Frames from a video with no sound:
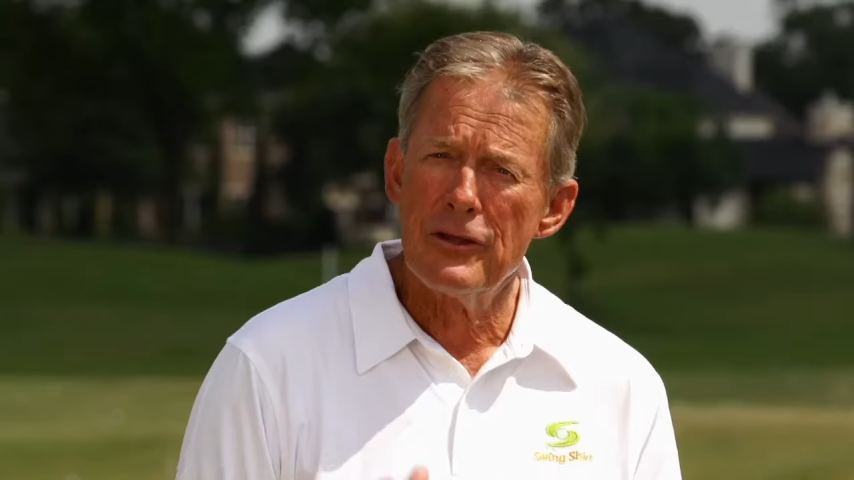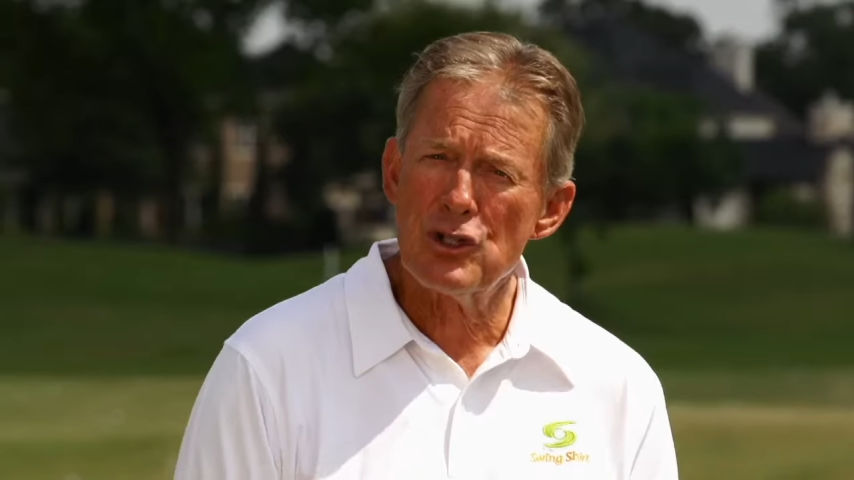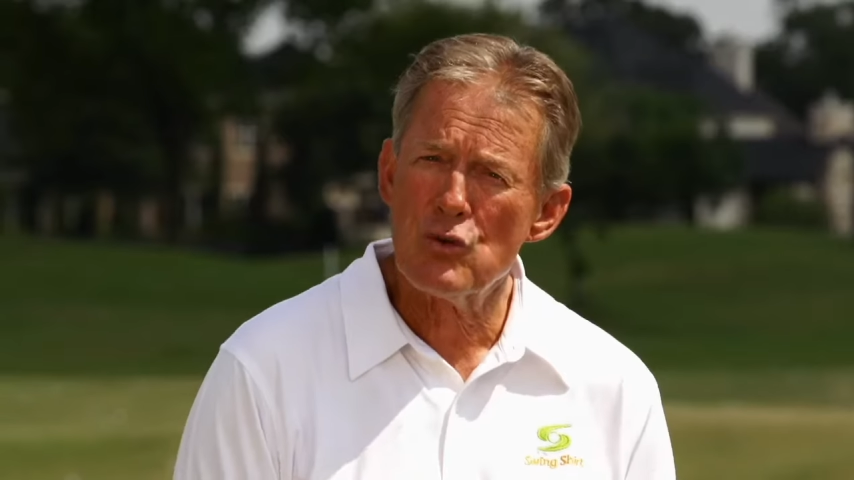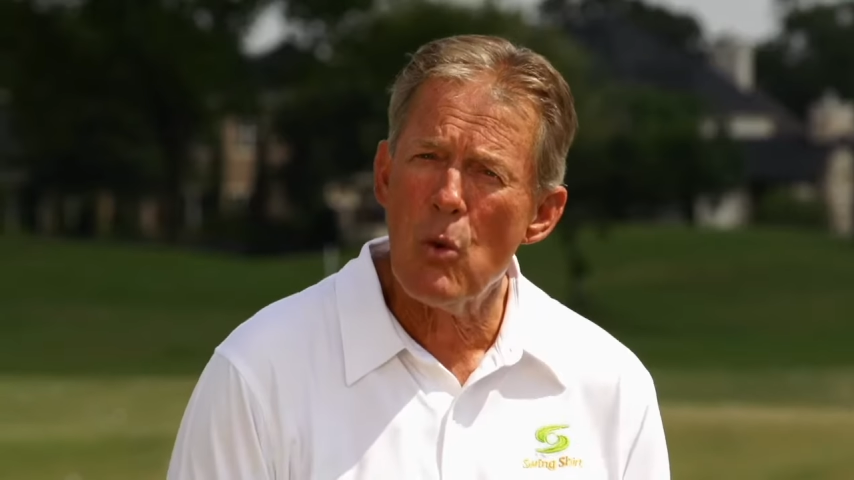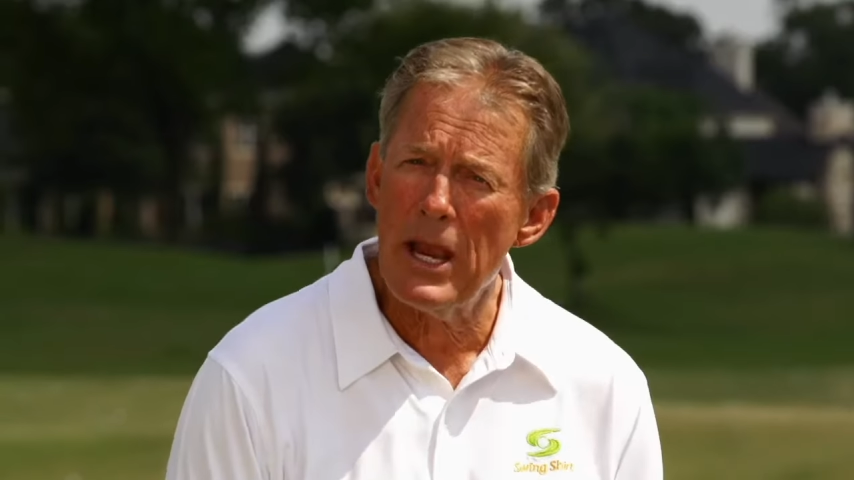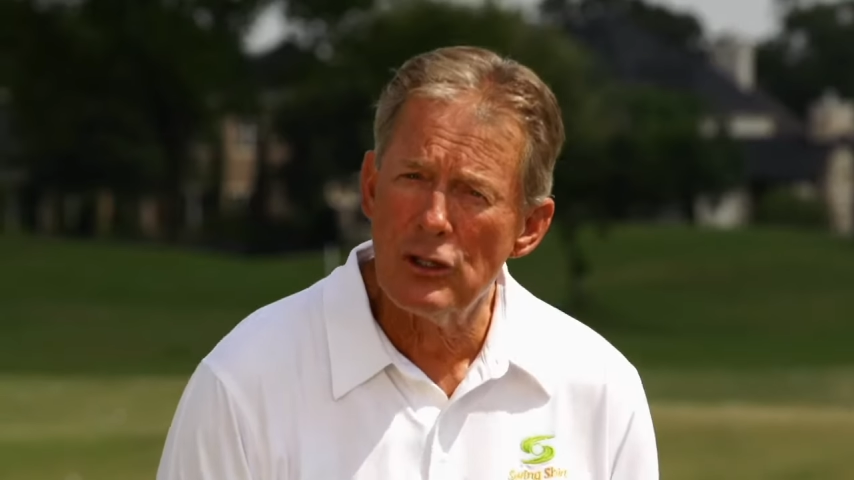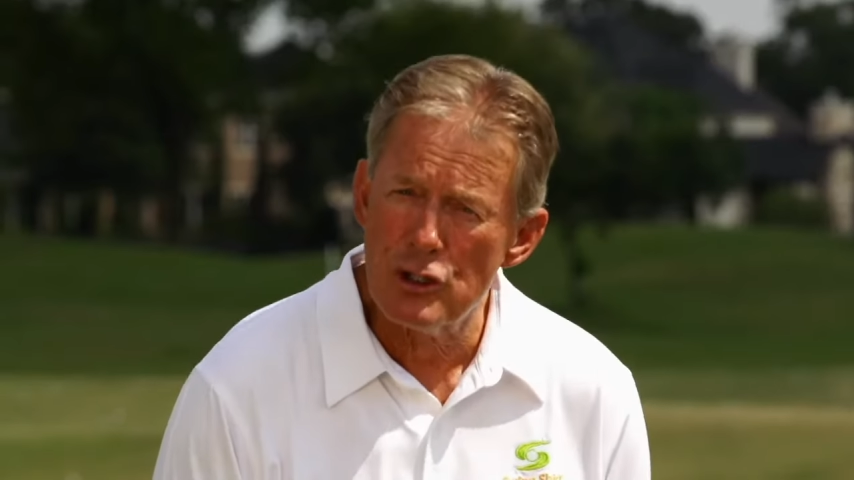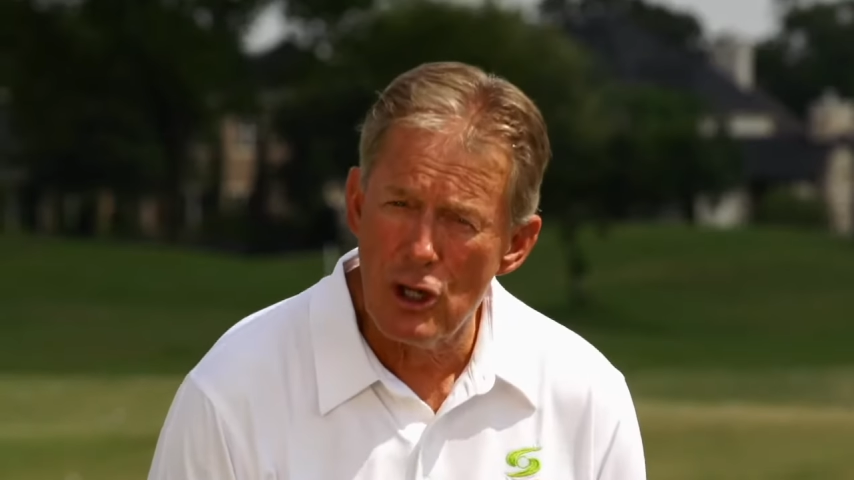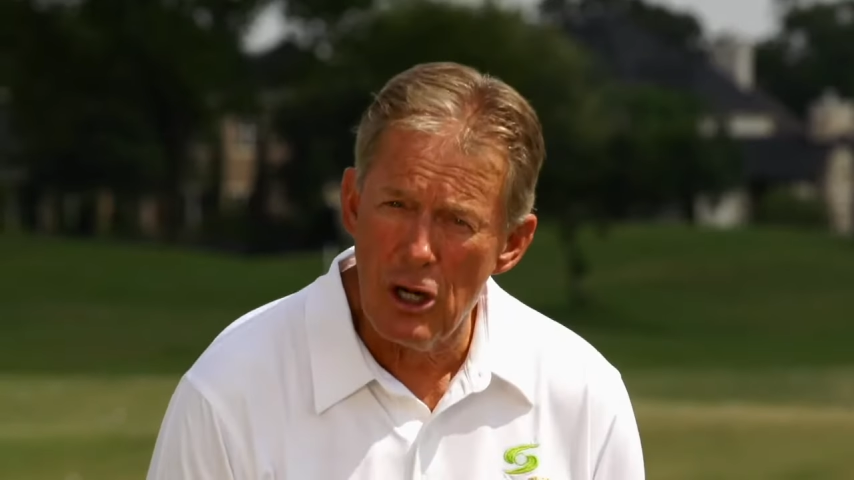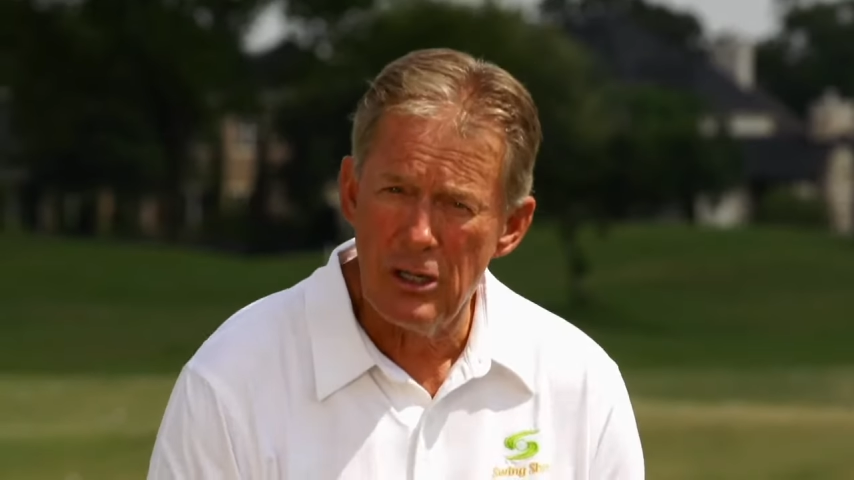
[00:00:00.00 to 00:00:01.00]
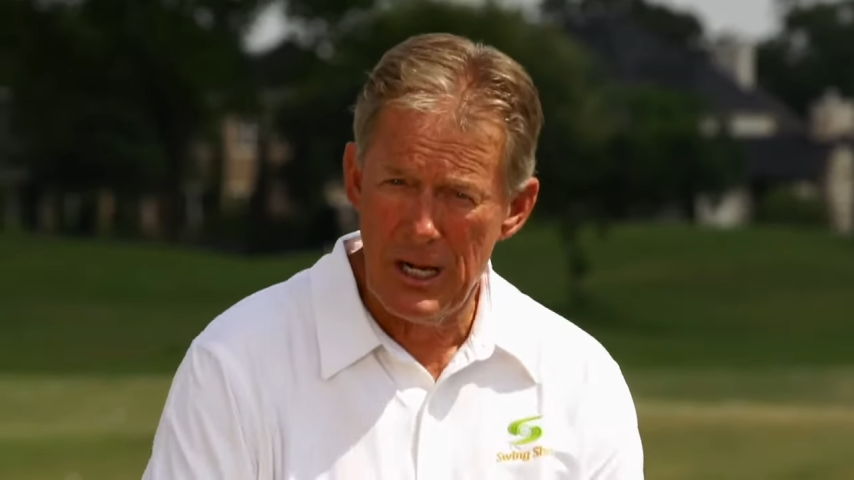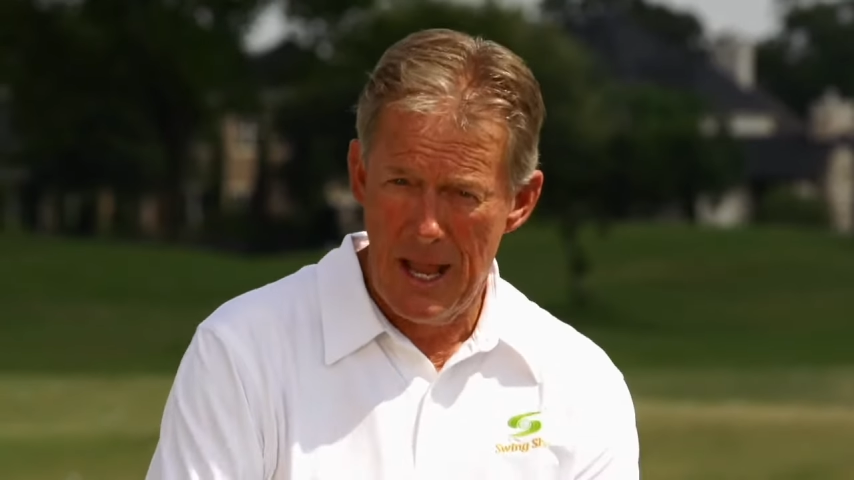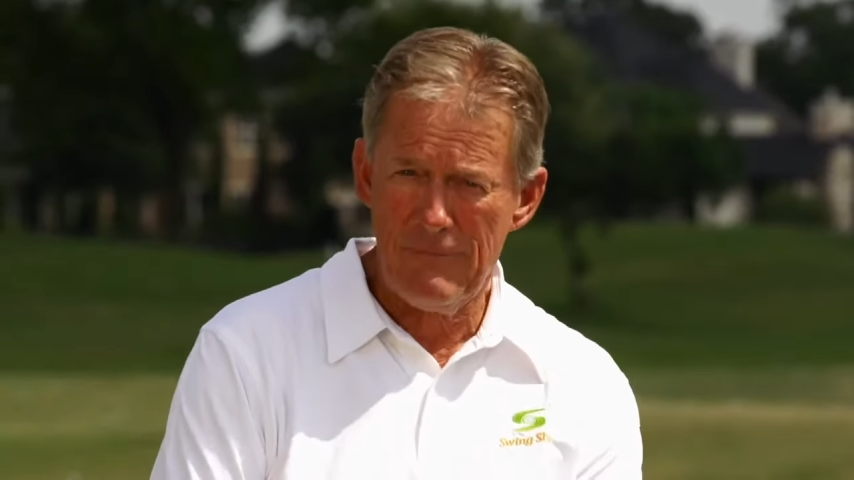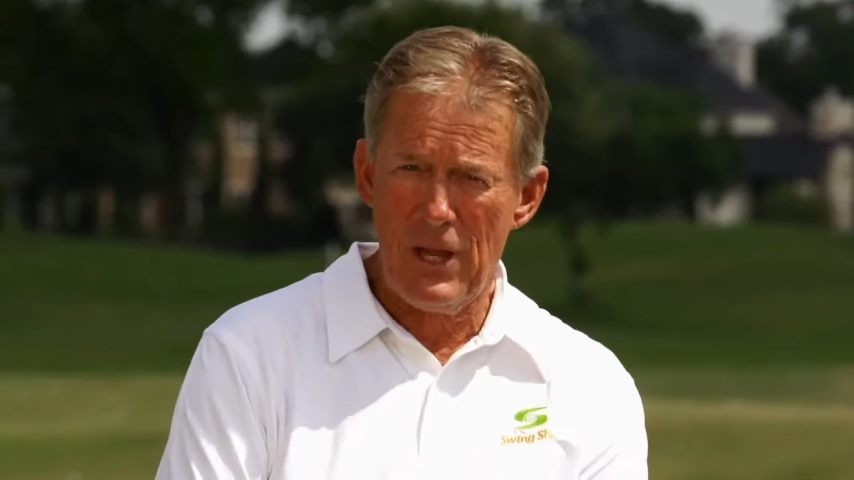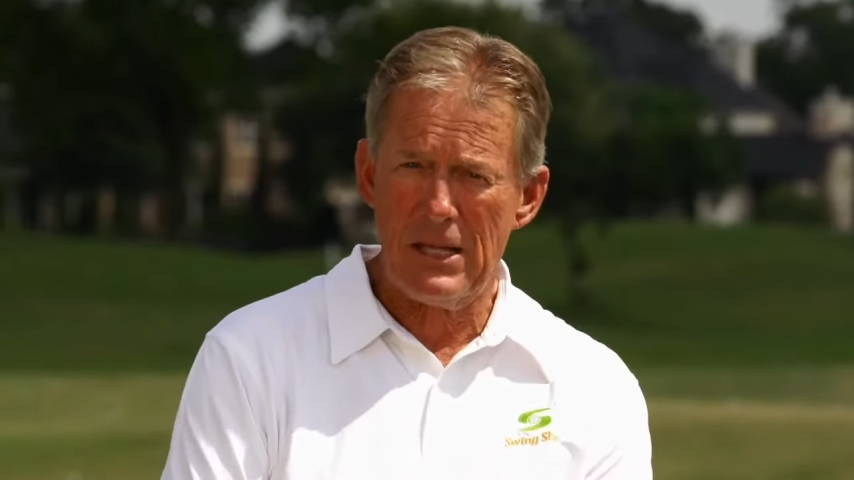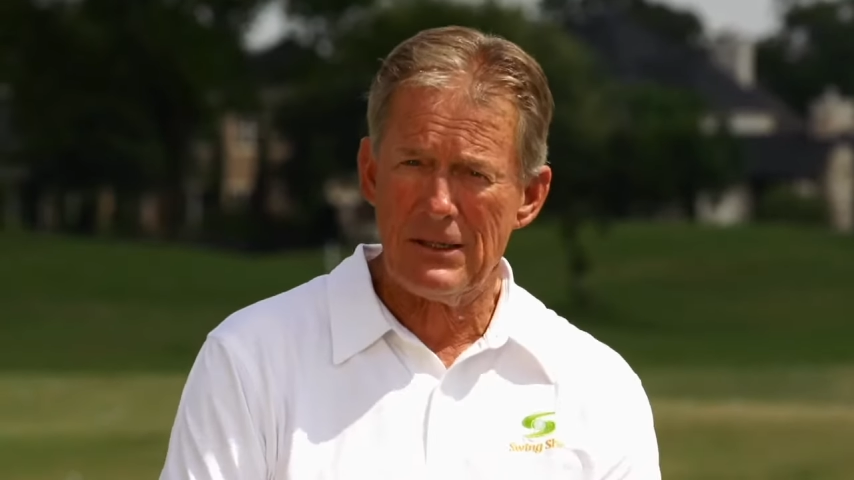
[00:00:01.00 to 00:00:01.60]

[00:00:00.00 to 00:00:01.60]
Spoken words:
swing shirt, and I've got